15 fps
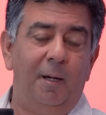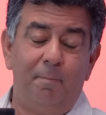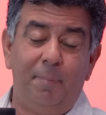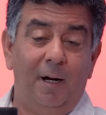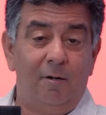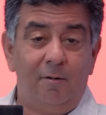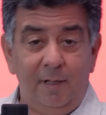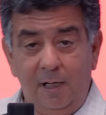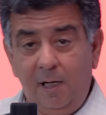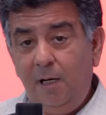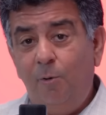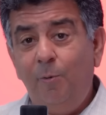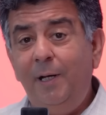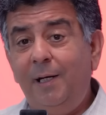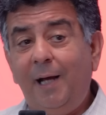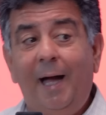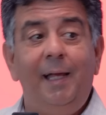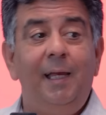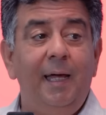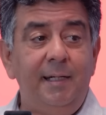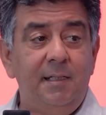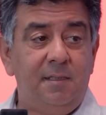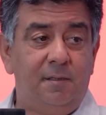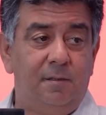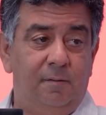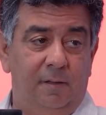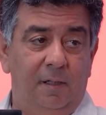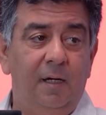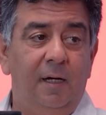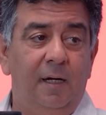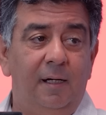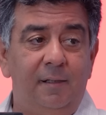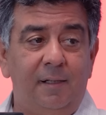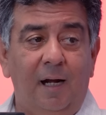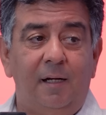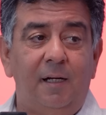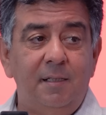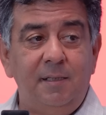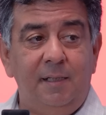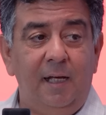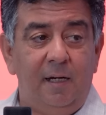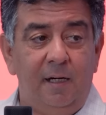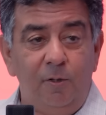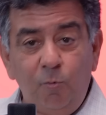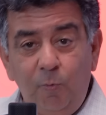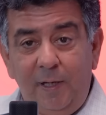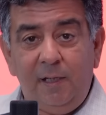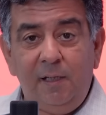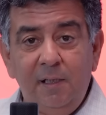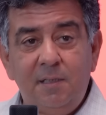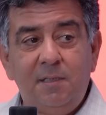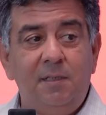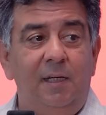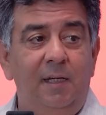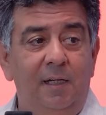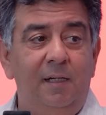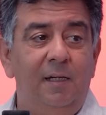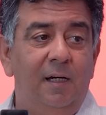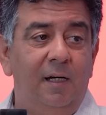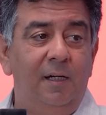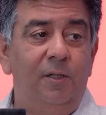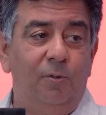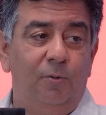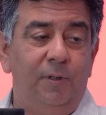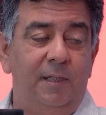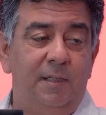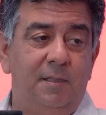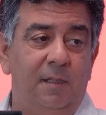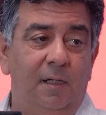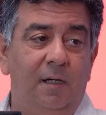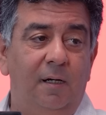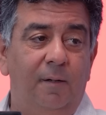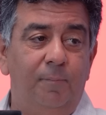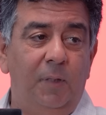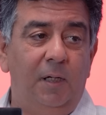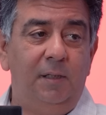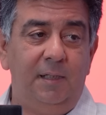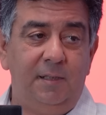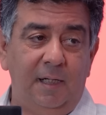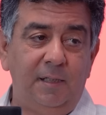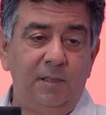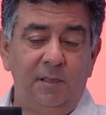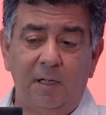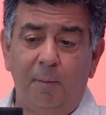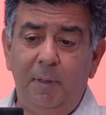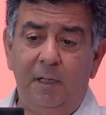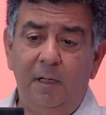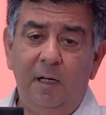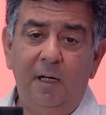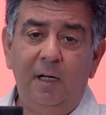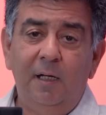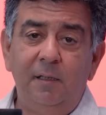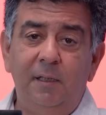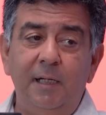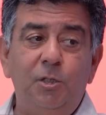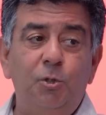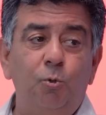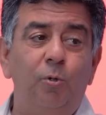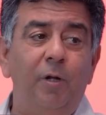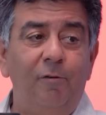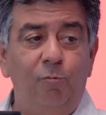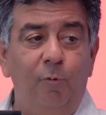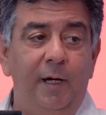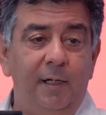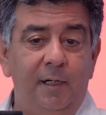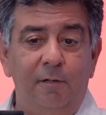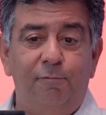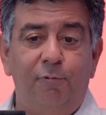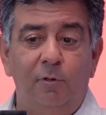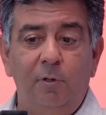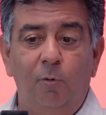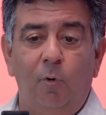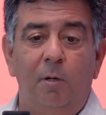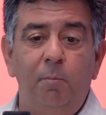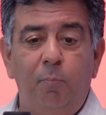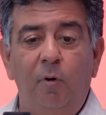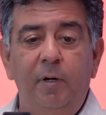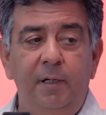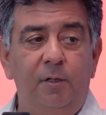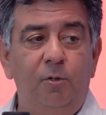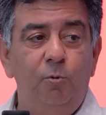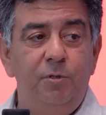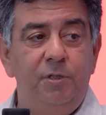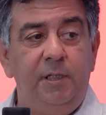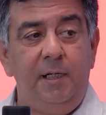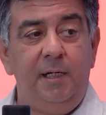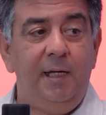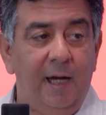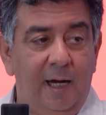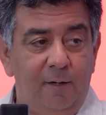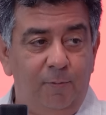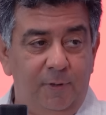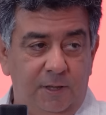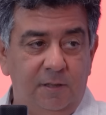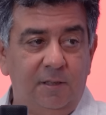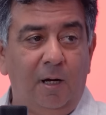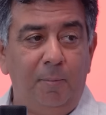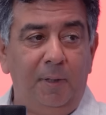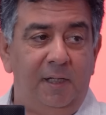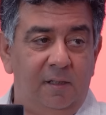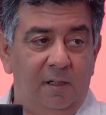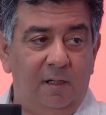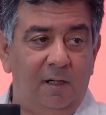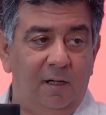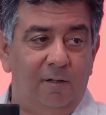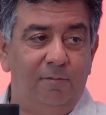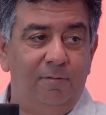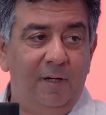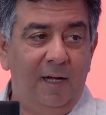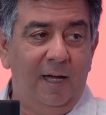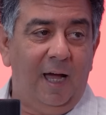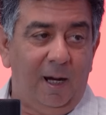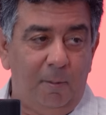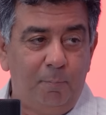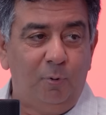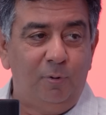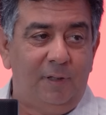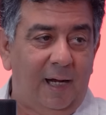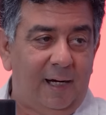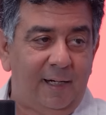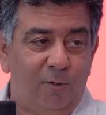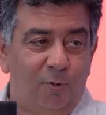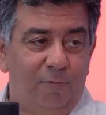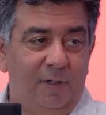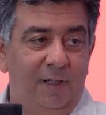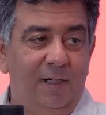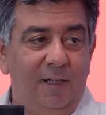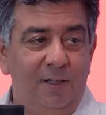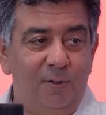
a powertrain. And in a way, it highlights Tata's inherent weakness in these engines. I mean, they should have waited for the 1.2 GDI, which is coming in the curve, and put that in over here.